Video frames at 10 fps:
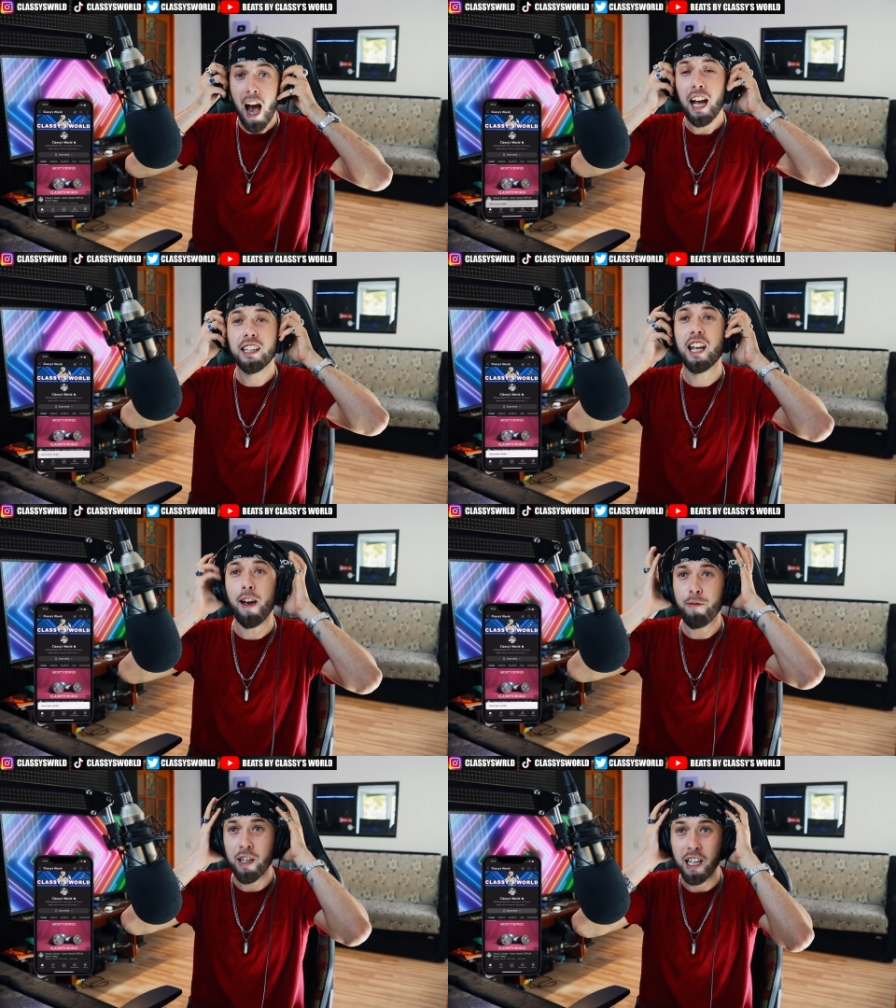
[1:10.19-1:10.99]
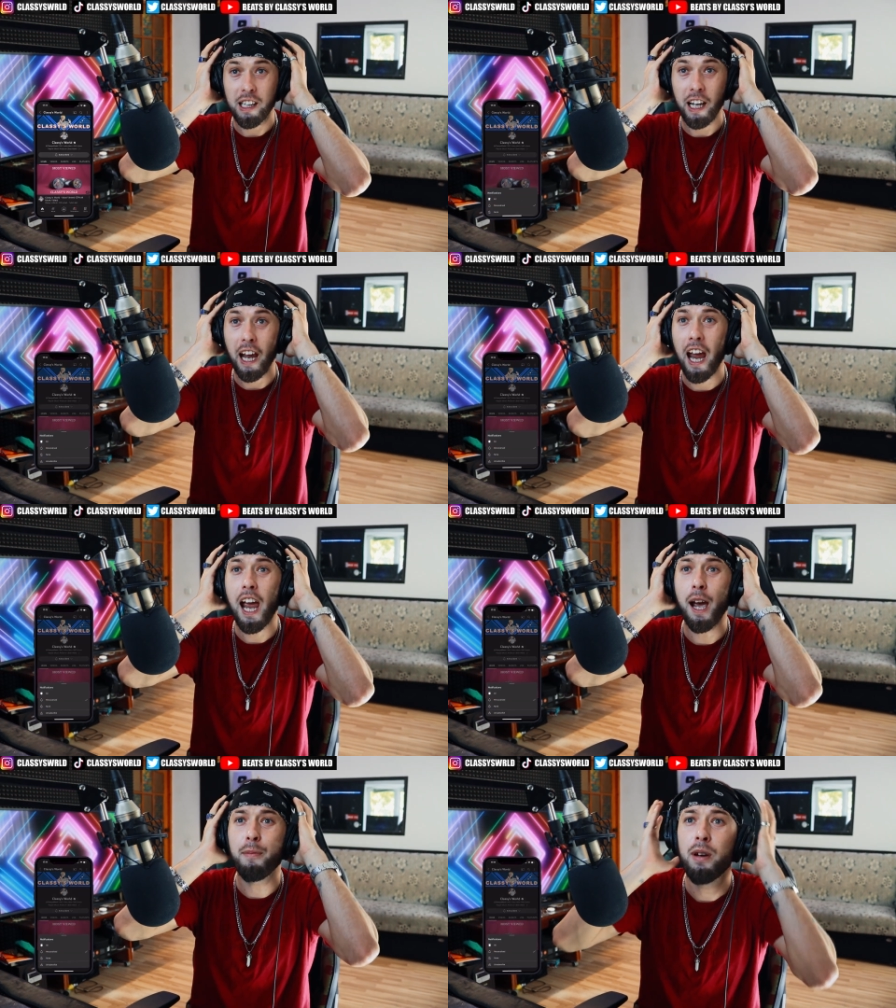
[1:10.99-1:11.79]
I definitely
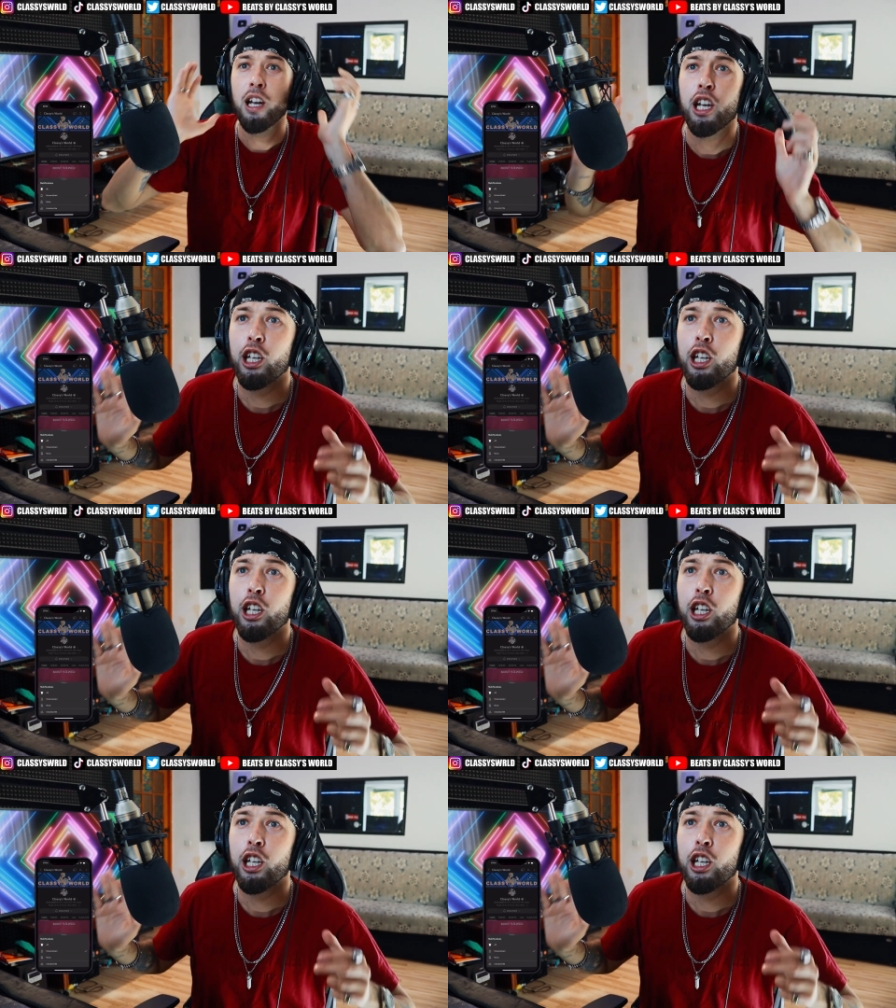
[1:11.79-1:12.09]
am.